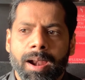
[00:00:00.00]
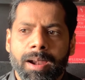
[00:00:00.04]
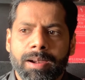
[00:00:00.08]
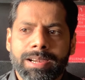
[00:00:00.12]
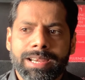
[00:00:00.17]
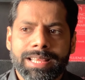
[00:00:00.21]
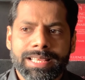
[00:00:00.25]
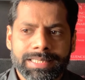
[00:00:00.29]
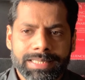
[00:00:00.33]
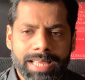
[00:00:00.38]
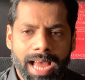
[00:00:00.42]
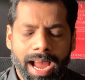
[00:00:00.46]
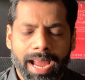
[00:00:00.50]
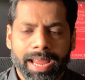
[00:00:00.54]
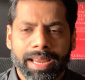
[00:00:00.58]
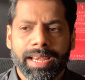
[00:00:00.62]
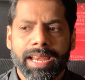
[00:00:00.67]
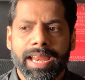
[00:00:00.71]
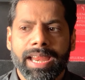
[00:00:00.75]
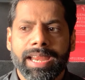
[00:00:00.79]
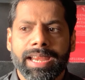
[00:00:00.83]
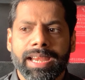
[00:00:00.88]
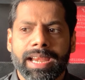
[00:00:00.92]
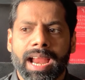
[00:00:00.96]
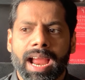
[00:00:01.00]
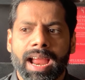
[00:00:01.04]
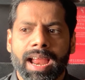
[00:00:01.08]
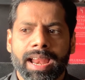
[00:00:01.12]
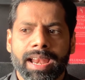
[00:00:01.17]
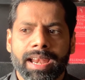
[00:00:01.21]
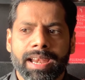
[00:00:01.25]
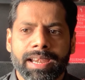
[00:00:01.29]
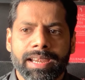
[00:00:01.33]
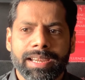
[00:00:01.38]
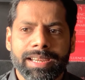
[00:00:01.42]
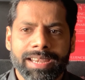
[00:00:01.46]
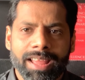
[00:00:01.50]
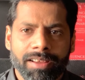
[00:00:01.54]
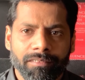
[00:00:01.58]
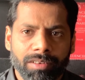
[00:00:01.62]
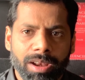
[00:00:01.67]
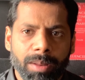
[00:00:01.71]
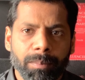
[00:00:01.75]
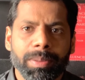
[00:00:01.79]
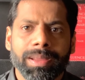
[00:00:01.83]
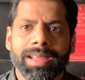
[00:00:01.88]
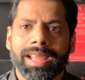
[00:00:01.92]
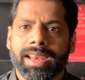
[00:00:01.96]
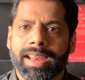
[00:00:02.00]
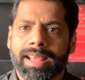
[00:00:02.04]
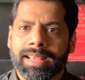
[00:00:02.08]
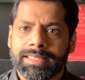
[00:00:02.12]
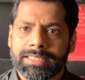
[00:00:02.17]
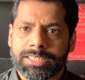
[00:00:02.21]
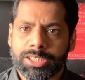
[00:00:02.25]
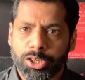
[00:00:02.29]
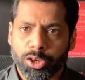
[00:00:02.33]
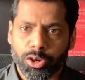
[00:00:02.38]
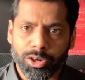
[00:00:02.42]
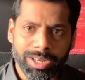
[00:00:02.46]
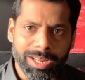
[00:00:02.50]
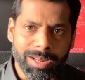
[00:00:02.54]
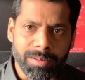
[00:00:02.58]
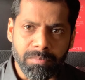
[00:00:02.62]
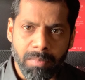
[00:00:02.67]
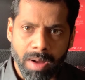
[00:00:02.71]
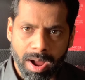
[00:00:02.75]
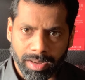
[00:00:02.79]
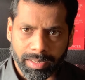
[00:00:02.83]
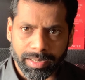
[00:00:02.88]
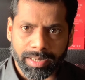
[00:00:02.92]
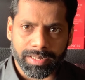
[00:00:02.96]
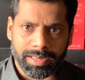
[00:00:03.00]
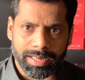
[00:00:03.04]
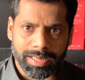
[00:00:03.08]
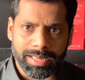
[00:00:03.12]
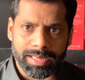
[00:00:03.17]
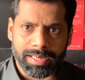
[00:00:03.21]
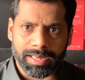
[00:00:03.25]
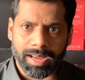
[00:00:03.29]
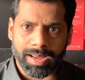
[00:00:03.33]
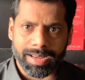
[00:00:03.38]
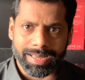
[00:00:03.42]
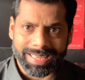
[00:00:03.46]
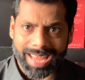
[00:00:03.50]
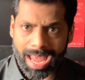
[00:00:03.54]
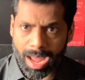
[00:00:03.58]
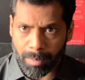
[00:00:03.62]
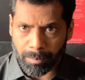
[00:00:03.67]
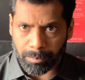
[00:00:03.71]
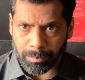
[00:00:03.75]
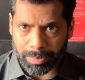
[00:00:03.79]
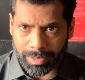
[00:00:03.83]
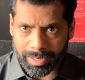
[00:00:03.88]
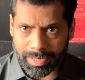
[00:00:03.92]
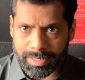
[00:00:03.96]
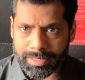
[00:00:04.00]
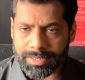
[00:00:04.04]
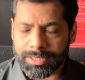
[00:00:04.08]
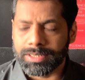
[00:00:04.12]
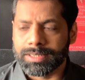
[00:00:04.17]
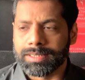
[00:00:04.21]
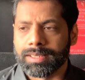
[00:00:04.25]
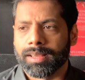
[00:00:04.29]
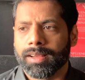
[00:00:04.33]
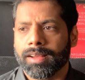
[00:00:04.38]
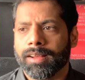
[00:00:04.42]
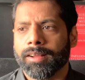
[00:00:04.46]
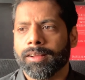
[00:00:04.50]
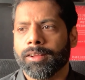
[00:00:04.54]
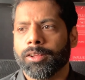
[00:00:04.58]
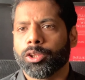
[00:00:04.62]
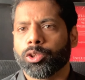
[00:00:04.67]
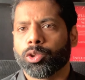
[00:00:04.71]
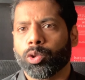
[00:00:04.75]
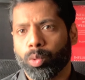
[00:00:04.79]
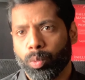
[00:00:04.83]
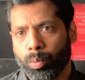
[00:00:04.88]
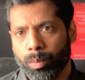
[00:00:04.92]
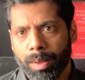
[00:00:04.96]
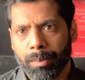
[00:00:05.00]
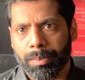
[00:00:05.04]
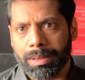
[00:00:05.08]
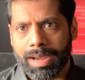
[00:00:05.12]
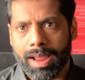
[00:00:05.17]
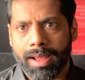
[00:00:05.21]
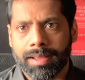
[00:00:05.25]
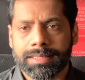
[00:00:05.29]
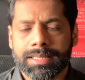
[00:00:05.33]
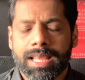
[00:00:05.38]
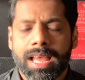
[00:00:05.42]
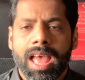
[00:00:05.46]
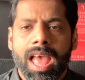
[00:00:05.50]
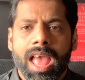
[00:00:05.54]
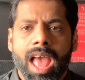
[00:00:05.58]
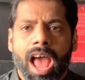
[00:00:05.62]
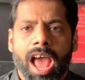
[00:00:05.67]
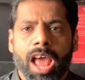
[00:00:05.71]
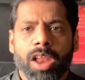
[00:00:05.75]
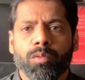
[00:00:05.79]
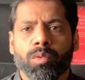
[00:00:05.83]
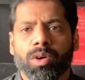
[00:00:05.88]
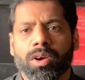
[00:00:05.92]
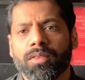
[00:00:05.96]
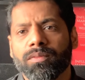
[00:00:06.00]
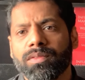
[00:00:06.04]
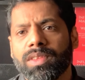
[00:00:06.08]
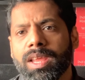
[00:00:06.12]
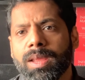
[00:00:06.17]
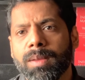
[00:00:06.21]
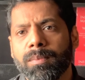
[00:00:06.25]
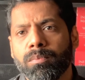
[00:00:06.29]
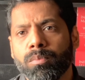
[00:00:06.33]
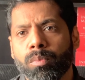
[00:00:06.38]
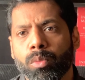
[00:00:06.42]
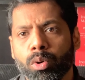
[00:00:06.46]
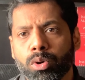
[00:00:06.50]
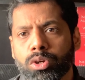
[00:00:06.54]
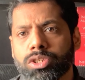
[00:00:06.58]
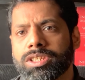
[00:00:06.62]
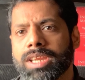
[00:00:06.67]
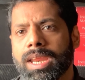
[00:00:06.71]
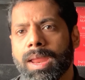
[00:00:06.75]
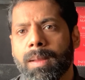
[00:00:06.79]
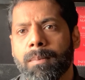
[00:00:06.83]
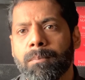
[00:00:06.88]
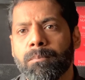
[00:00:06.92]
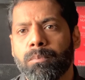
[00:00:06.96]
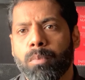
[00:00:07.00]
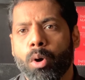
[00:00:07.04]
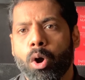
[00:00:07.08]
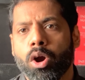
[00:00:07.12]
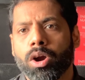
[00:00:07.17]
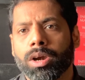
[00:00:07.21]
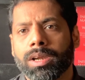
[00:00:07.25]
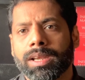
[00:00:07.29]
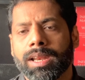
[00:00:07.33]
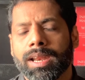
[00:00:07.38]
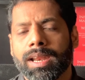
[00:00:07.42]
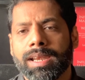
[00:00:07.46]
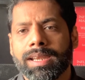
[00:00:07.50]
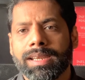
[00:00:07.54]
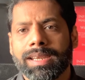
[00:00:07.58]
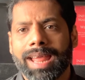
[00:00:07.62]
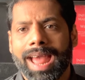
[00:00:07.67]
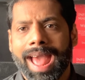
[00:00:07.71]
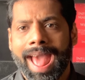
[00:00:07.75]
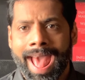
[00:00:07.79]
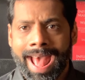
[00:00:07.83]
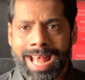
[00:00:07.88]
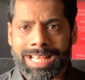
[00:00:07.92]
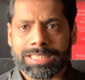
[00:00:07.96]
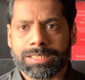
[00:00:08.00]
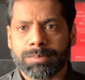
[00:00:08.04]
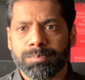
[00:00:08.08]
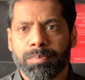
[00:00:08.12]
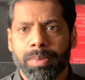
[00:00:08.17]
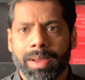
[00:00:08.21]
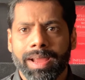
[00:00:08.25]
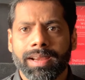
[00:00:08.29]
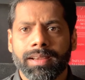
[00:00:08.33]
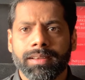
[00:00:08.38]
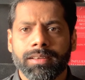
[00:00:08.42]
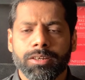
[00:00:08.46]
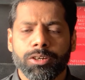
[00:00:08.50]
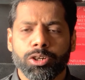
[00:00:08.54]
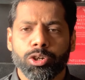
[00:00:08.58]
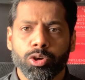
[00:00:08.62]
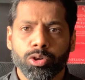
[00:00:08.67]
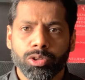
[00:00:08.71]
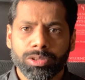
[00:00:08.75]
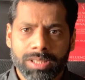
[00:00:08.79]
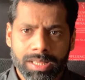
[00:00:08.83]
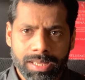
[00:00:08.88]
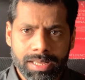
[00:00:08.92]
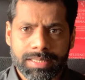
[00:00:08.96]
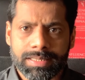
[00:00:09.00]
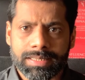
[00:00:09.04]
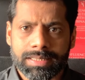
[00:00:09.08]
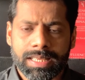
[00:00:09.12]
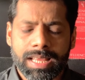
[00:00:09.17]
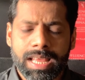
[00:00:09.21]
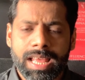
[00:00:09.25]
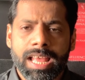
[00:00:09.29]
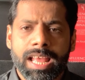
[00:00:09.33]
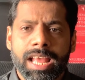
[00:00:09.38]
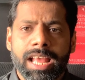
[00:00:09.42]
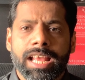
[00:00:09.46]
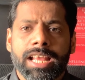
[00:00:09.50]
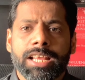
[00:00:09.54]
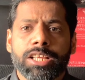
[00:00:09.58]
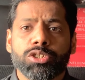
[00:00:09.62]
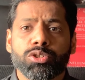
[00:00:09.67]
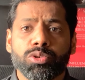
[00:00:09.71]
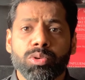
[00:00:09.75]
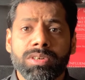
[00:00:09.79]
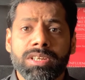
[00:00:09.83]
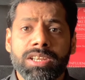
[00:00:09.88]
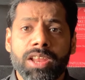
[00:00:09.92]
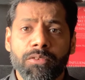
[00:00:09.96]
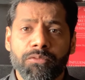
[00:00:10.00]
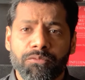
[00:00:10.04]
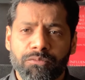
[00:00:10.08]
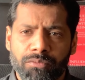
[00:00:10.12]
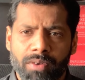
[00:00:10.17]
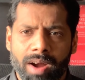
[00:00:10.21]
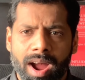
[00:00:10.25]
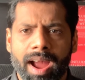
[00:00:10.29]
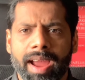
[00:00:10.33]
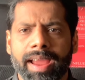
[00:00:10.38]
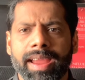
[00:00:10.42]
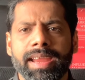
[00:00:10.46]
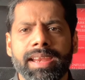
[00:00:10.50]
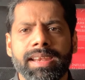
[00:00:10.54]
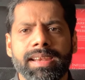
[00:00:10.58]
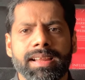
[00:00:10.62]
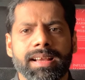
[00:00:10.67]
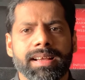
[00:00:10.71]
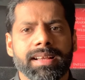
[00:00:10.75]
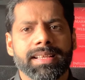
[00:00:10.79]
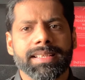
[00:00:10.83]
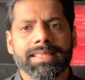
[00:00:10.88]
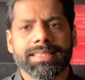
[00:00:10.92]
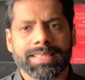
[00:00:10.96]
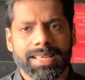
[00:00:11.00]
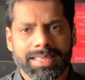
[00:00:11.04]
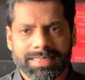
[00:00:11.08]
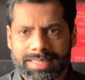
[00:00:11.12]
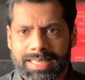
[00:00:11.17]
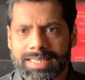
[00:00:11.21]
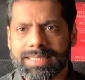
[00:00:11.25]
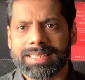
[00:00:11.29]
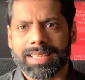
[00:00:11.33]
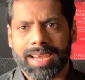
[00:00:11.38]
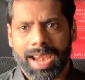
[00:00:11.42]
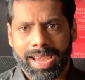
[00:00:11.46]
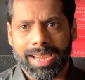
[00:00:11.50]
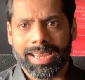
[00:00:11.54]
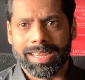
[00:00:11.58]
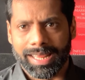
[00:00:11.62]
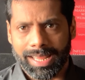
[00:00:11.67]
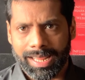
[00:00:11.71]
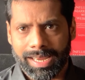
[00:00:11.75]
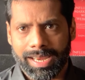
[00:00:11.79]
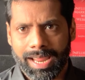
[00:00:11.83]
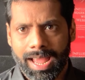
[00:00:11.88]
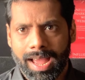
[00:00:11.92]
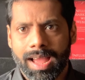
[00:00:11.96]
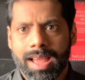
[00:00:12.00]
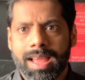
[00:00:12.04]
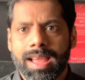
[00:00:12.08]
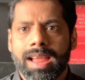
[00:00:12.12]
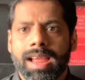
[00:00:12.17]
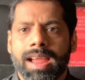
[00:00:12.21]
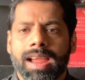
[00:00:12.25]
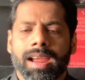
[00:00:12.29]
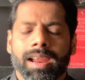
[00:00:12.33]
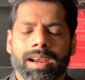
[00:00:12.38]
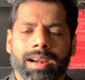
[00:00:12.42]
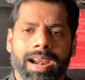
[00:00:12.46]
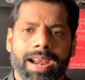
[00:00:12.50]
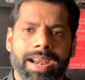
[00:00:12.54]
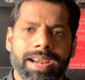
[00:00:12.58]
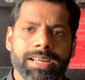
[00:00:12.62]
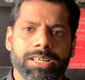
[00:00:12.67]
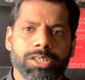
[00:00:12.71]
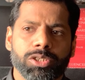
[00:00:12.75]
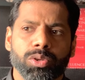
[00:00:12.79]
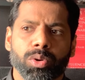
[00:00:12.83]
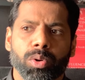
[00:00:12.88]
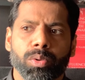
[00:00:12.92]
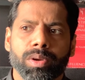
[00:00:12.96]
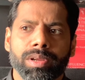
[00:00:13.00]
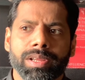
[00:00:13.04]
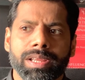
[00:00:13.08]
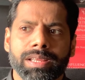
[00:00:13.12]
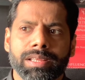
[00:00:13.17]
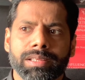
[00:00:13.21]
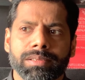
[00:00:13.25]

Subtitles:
designing and developing and executing marketing campaigns through webinars. And one of the most important aspect to this is to define success criteria, right? So